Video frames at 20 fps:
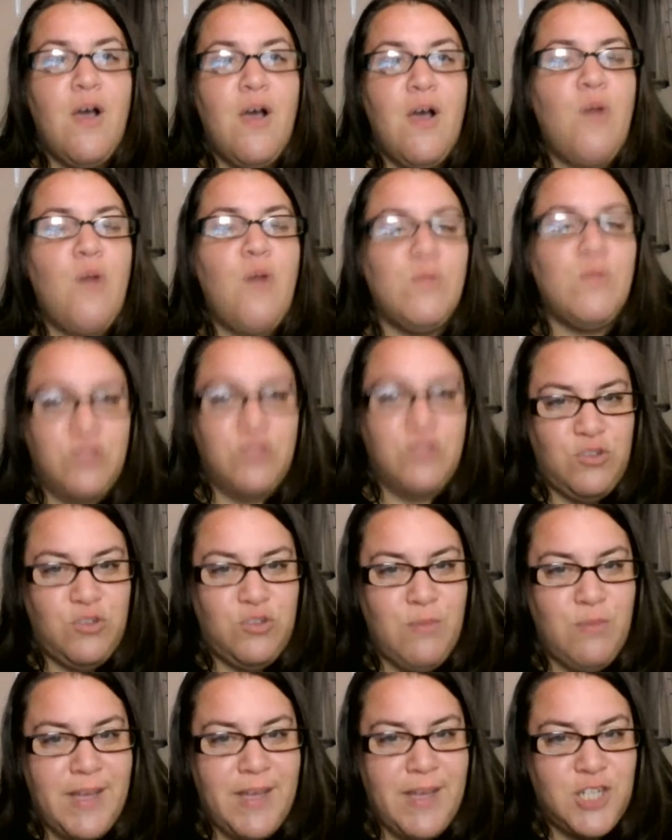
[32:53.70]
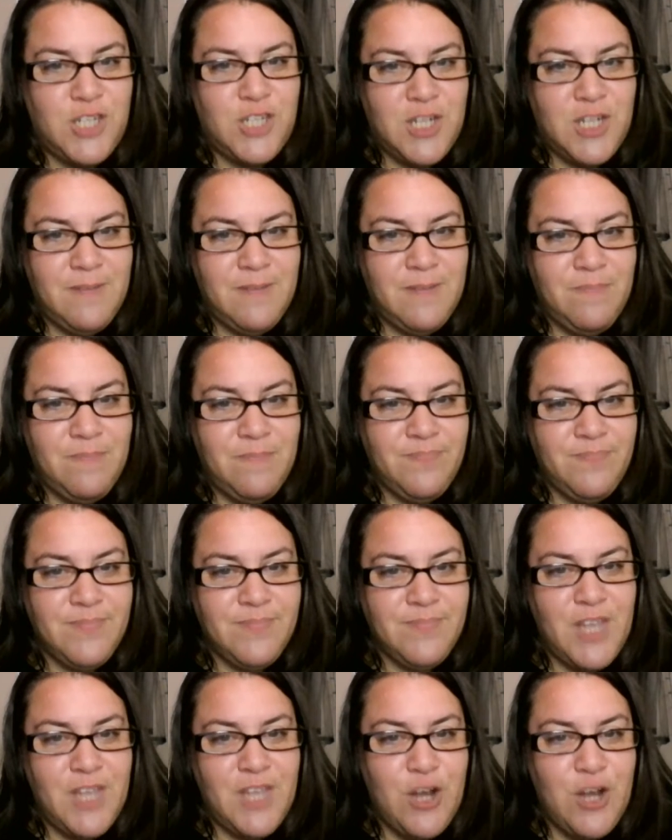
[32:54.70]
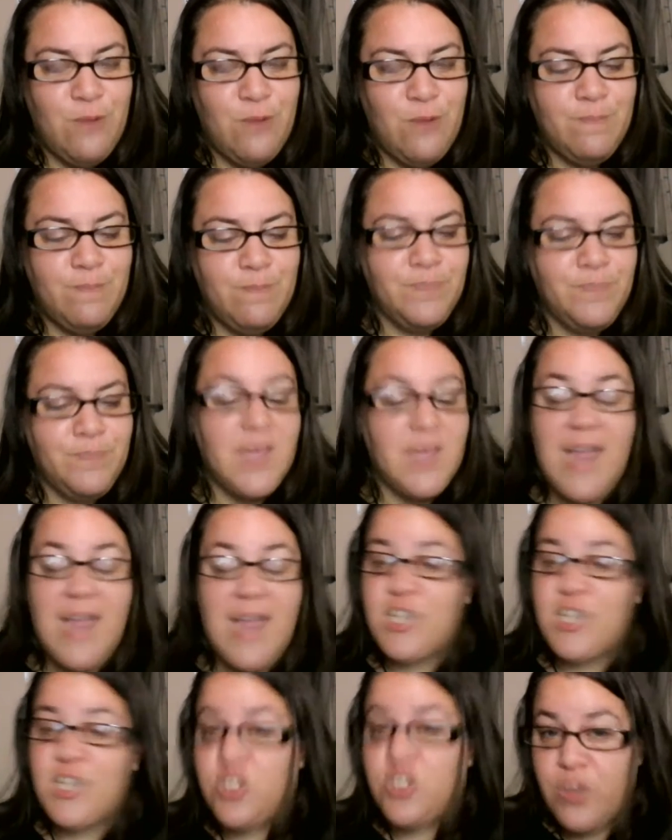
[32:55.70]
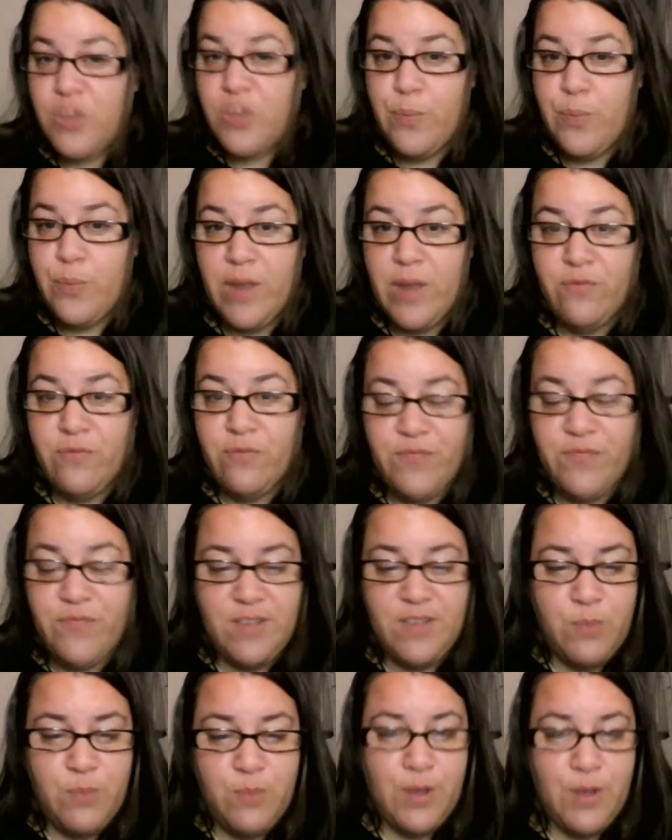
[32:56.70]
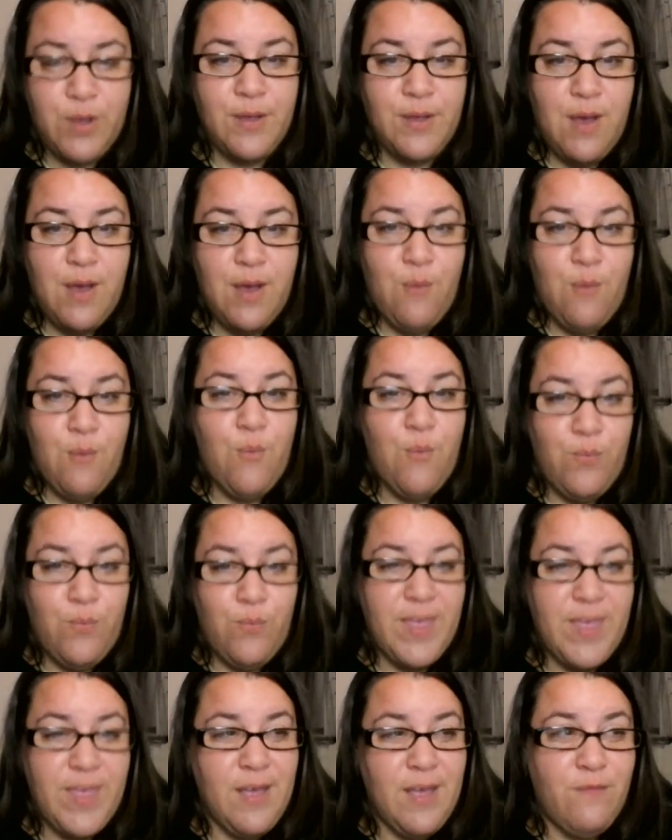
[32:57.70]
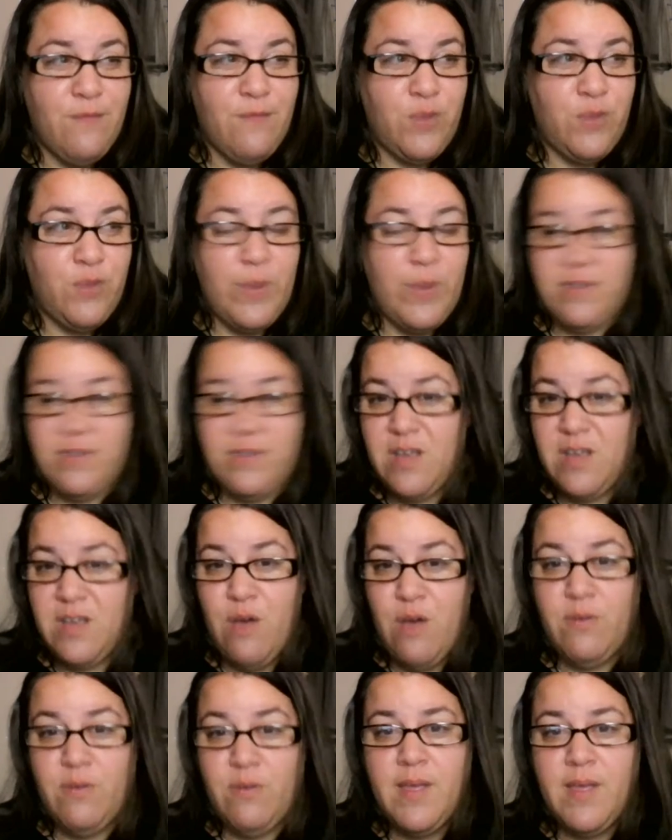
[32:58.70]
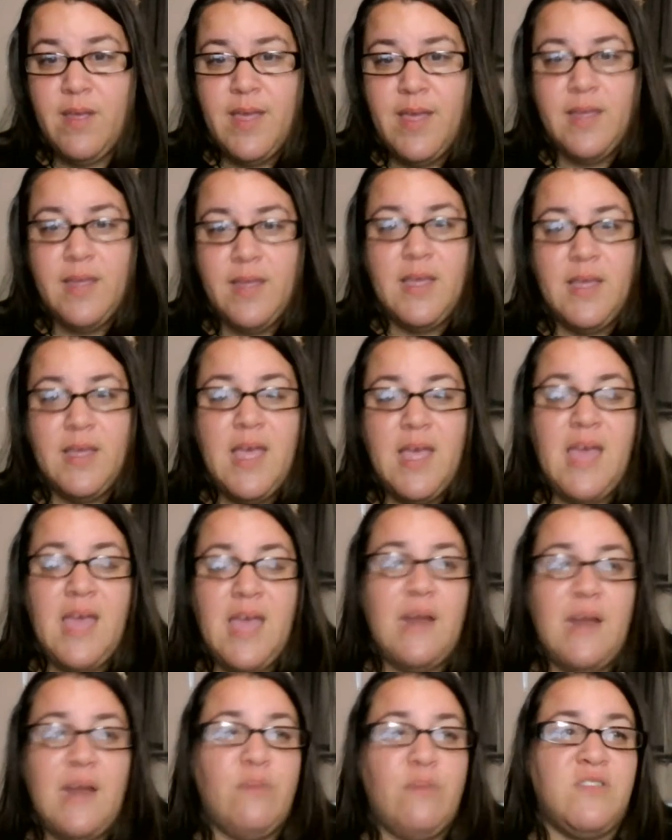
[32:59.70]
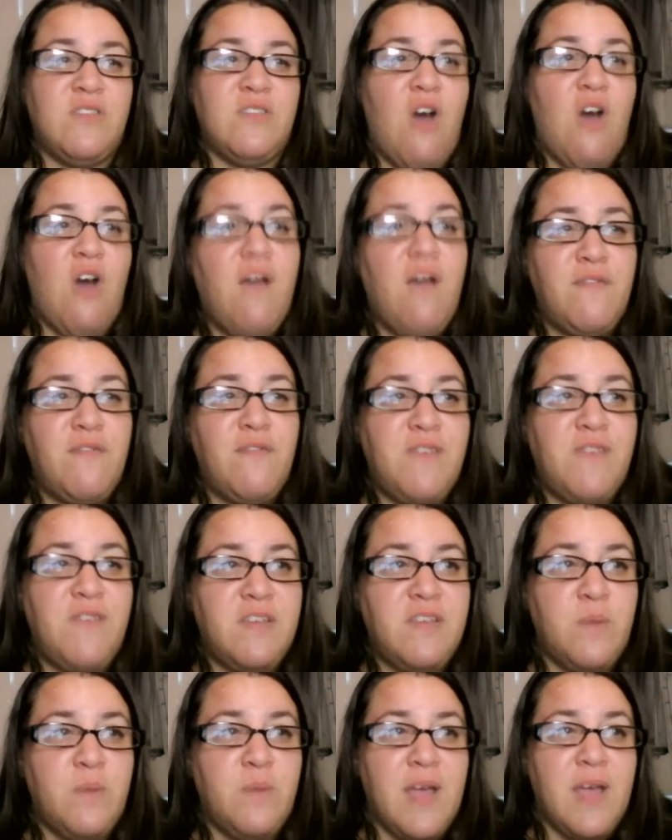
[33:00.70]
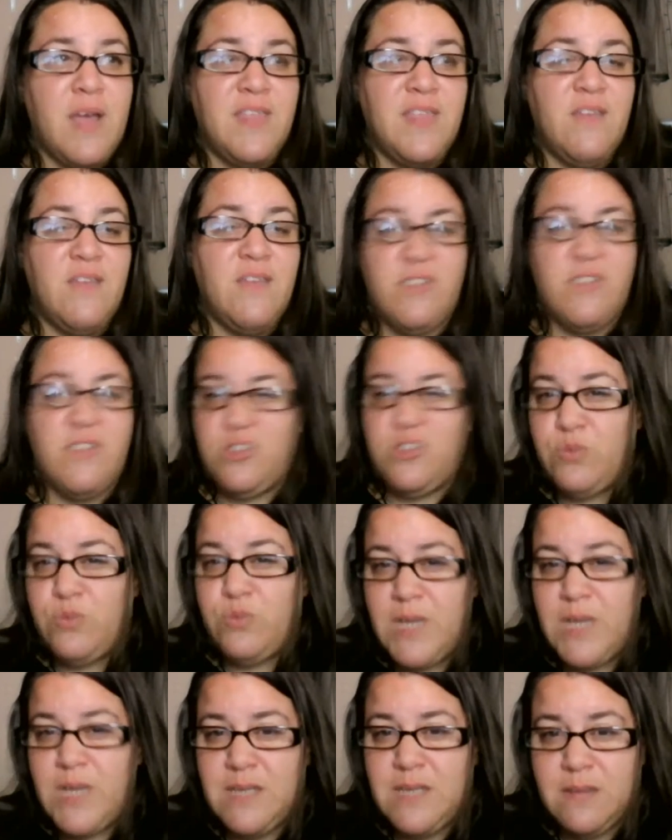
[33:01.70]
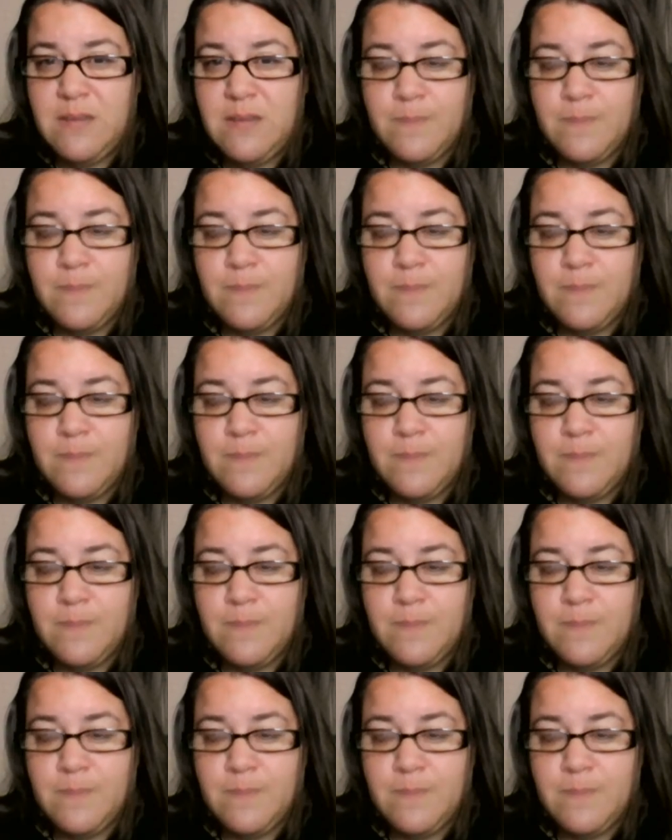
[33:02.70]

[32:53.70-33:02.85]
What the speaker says: almost too much. You know, I actually took a break from Facebook like a few weeks ago, and I was off of Facebook, I think, for 2 weeks,